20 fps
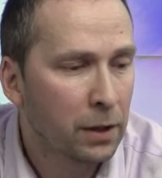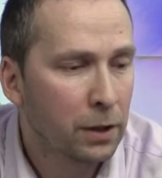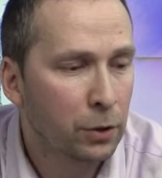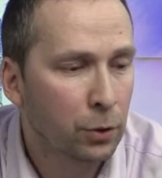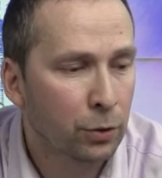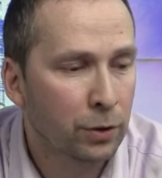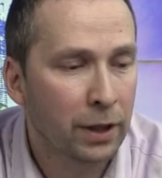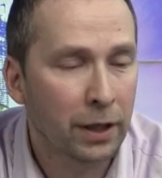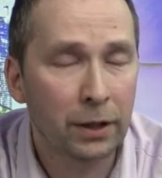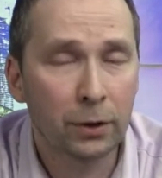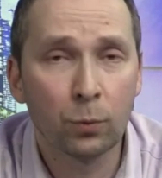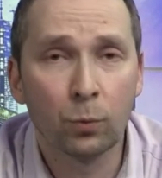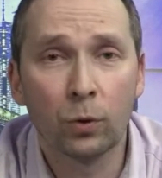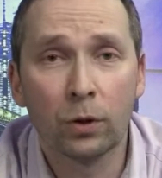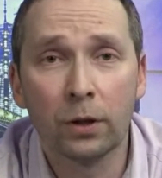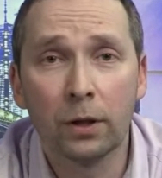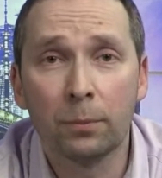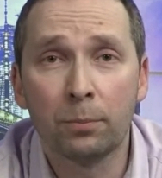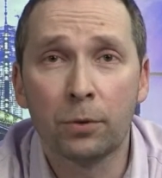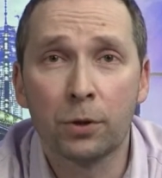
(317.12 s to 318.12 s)
to get where
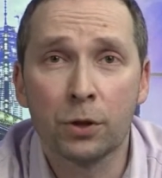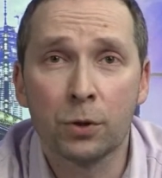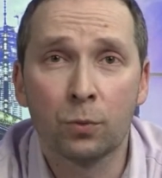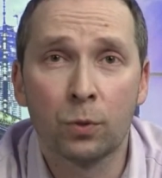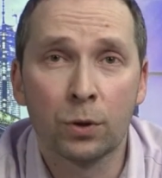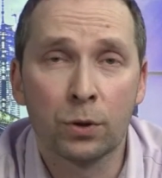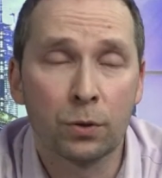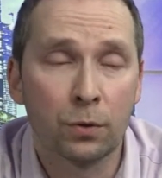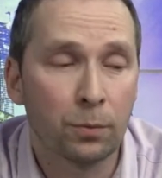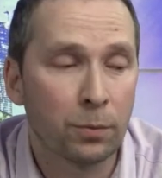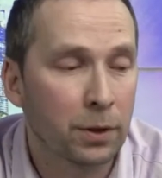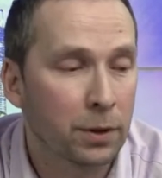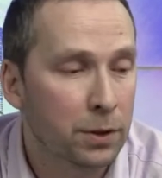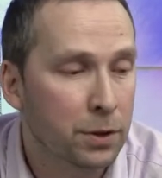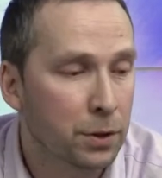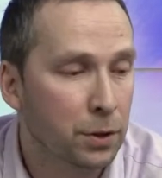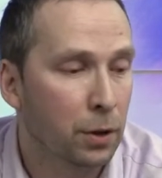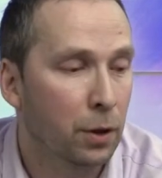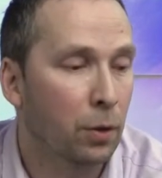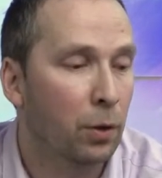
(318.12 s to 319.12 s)
that person wants to be.
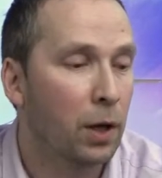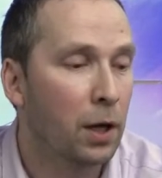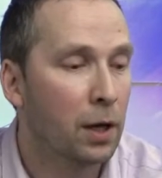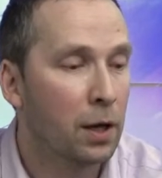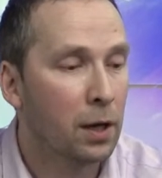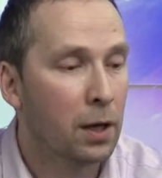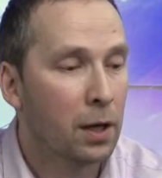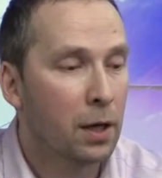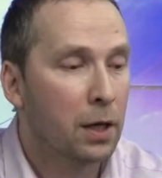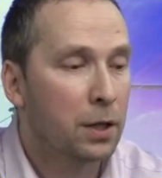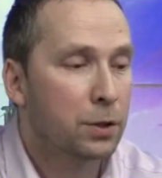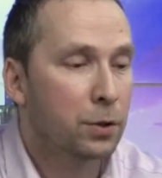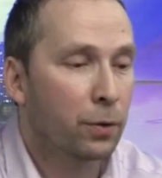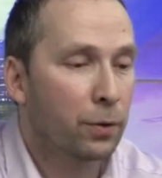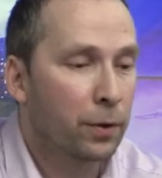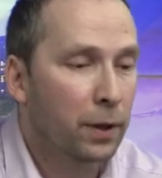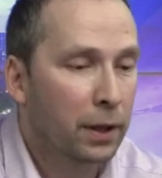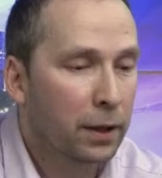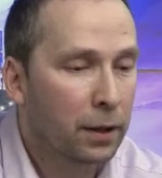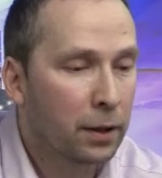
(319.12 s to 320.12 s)
So
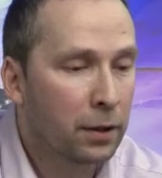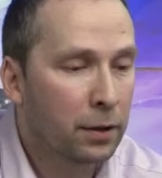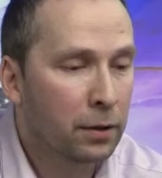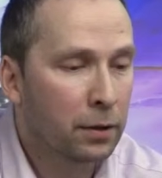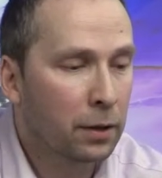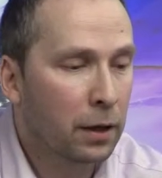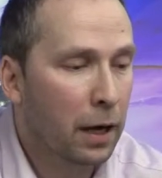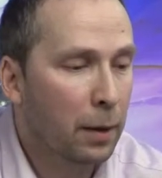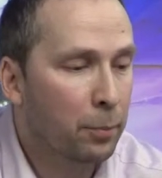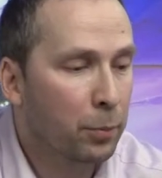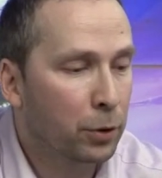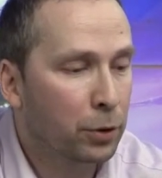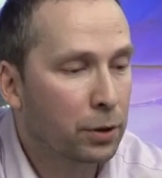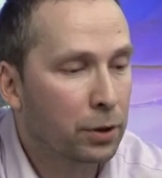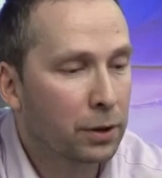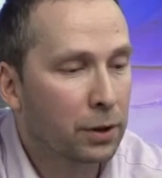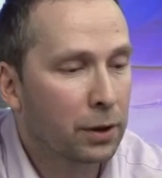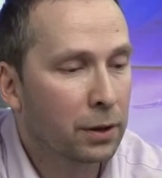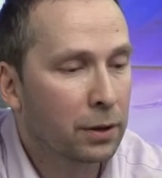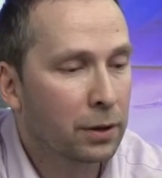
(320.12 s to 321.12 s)
here I put
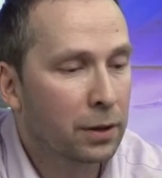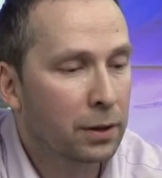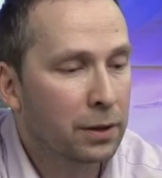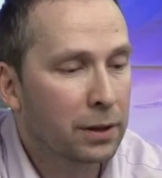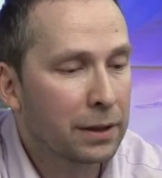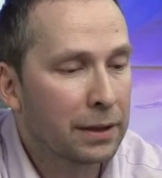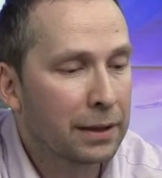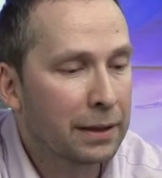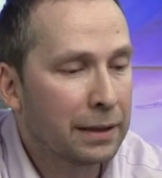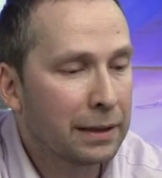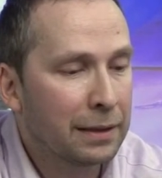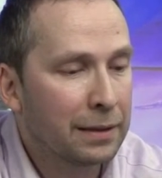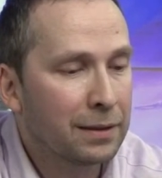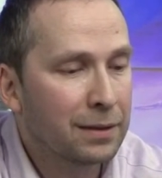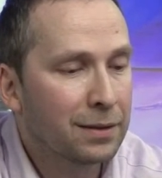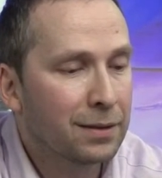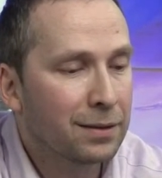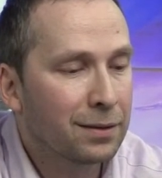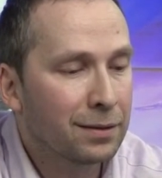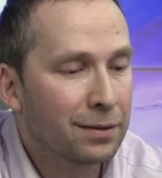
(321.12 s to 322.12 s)
together the
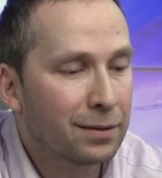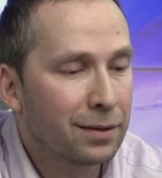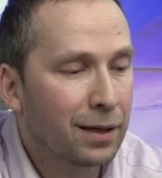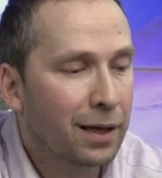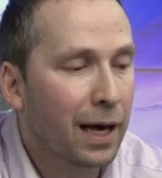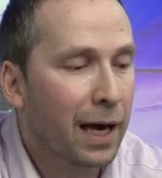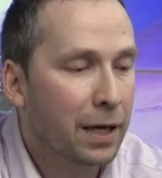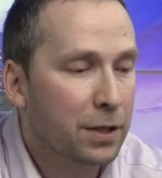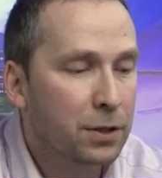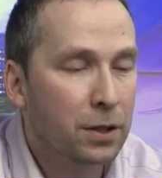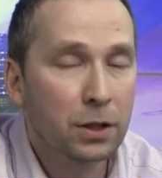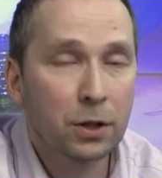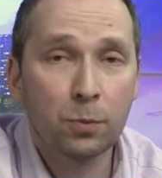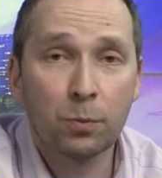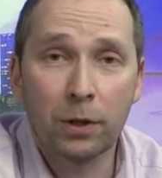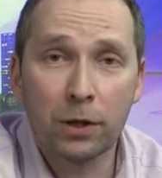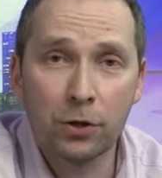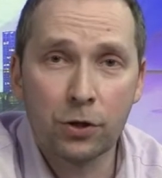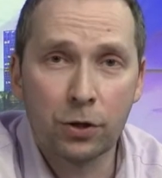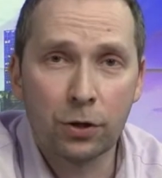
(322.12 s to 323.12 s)
Excel
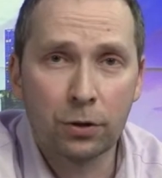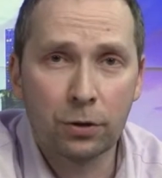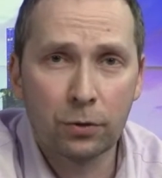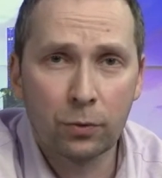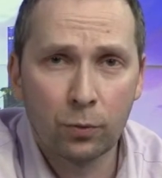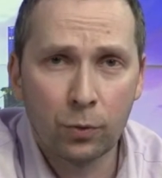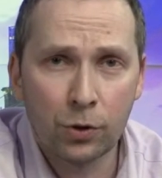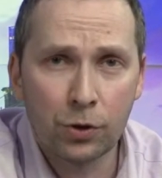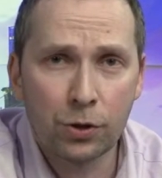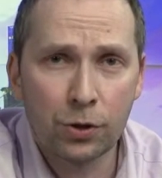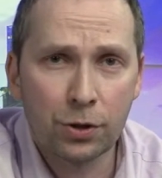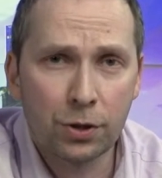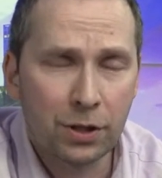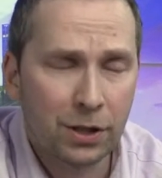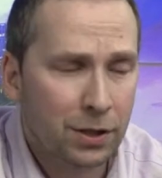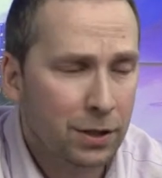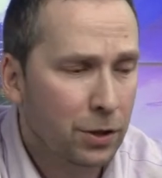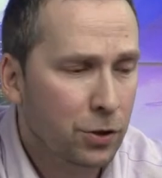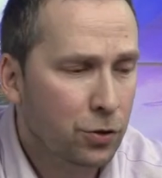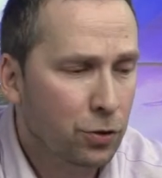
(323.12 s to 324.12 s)
spreadsheet, which is
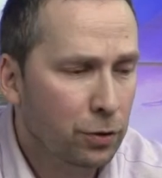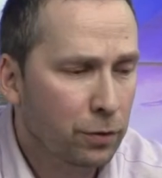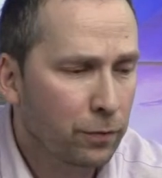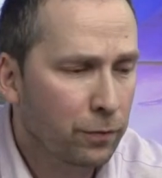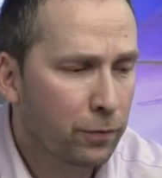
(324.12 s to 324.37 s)
essentially